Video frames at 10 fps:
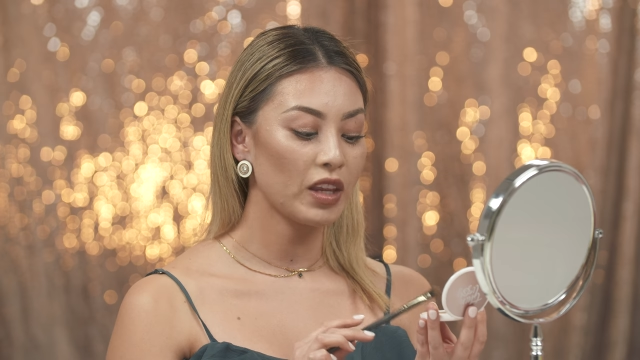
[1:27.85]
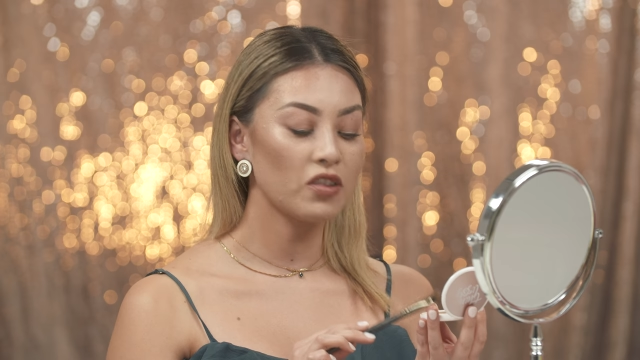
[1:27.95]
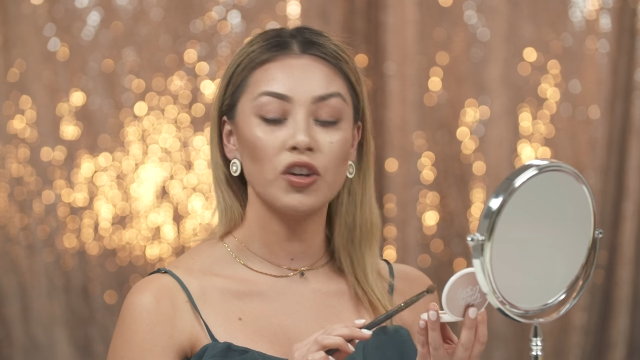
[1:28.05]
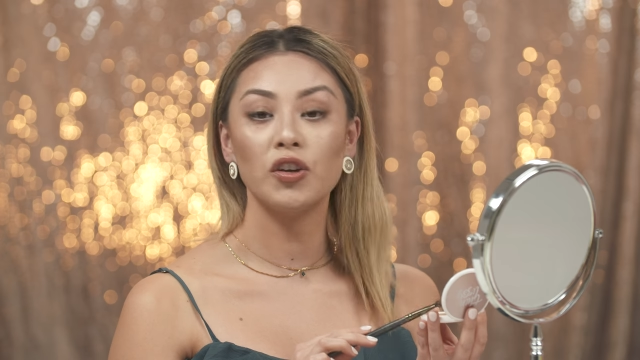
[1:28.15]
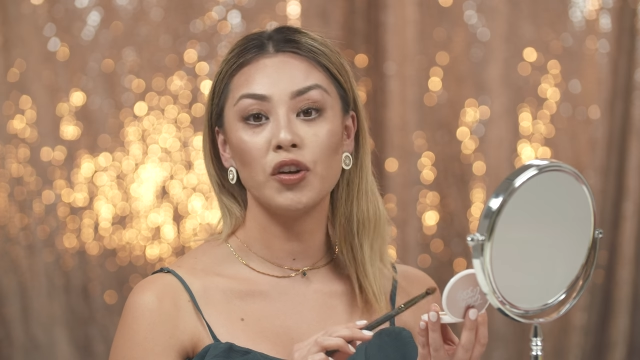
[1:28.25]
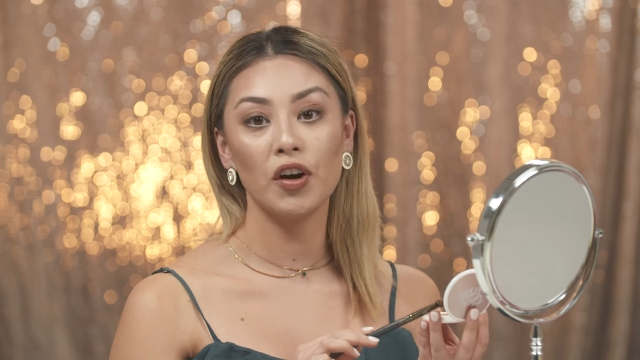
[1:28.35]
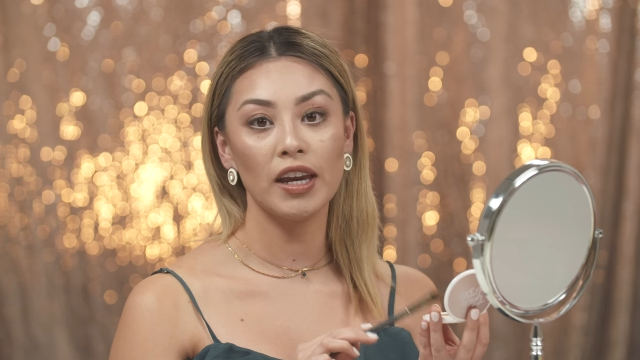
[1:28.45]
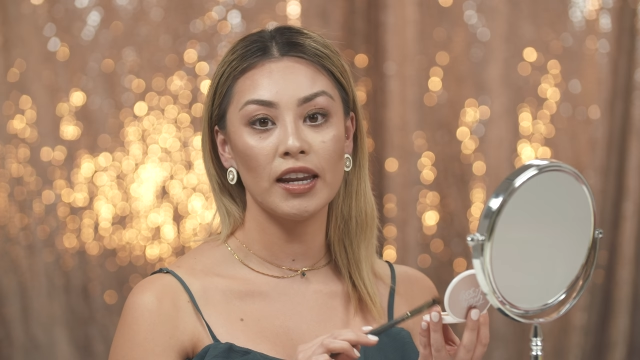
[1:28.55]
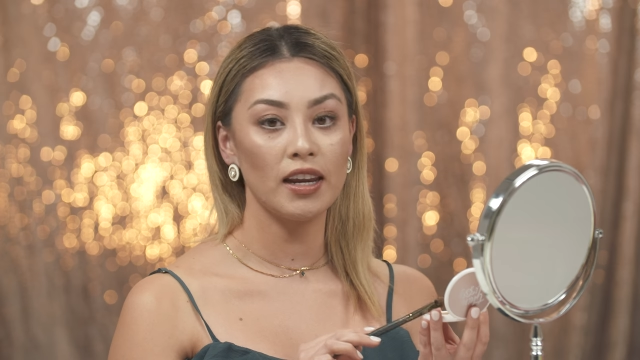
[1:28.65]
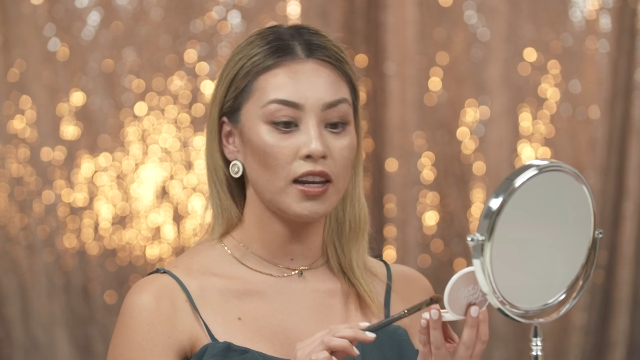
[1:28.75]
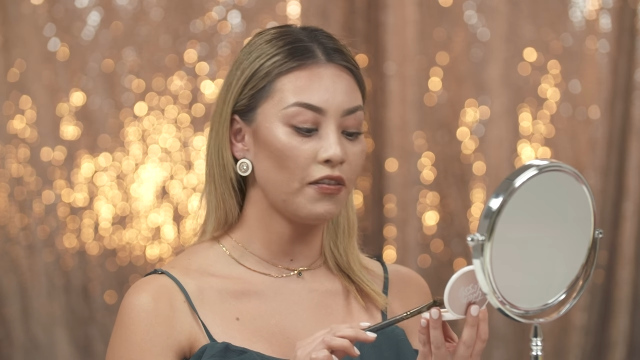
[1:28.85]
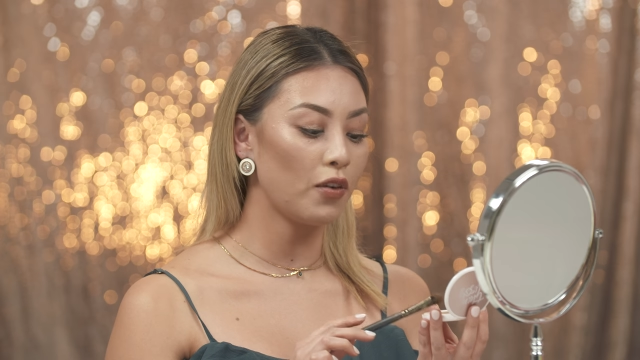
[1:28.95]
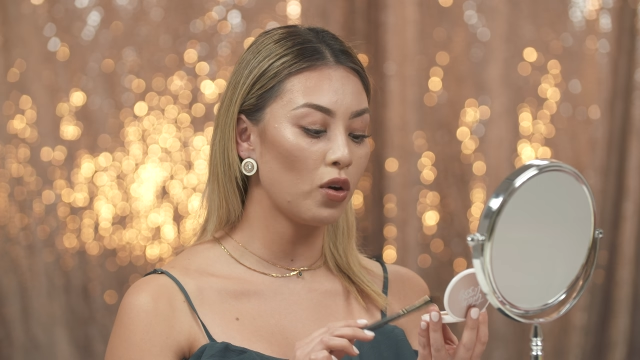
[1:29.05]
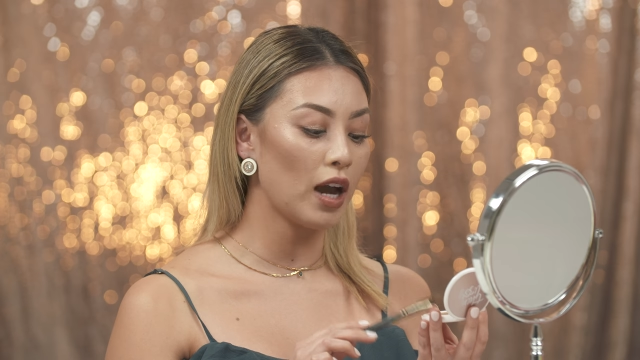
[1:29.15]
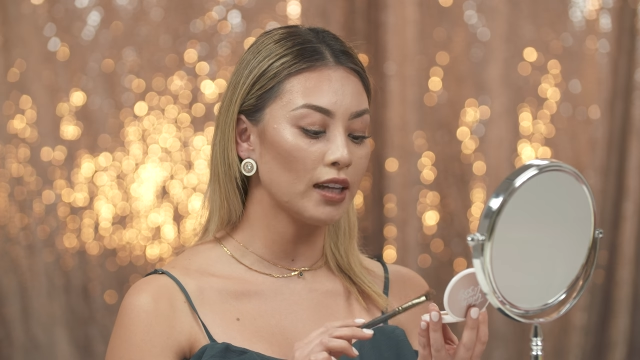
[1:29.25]
so you don't get any
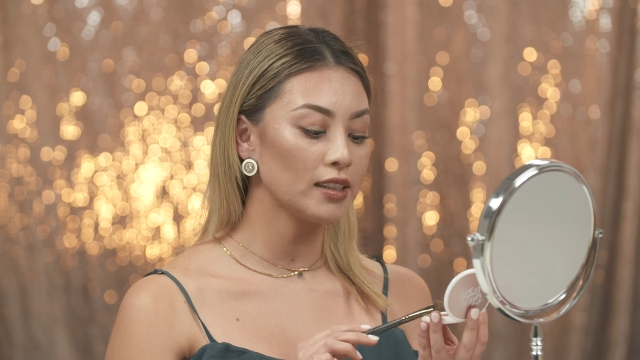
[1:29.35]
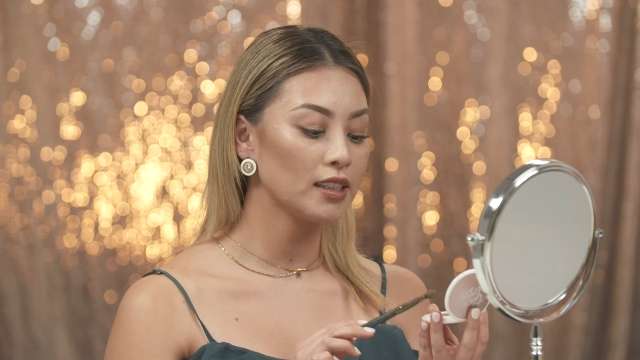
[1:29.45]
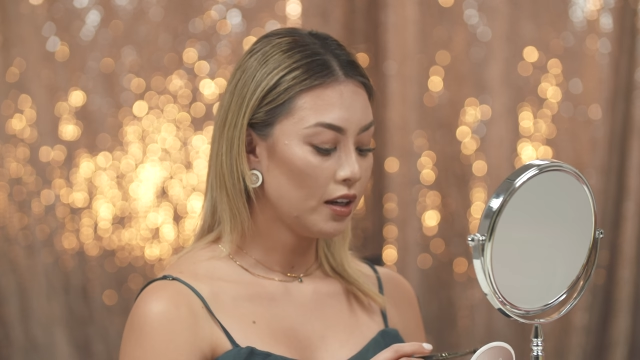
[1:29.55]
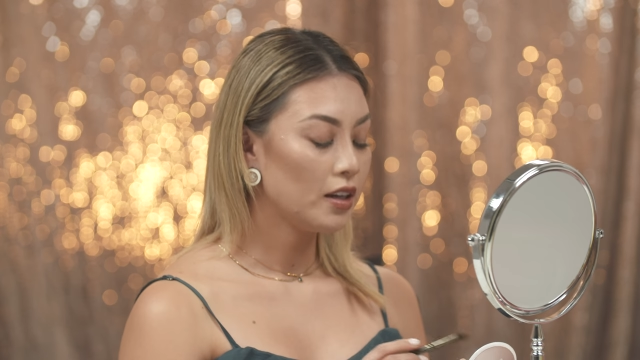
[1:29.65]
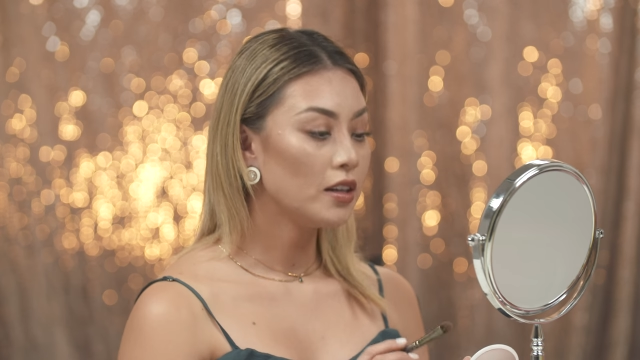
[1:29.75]
fallouts.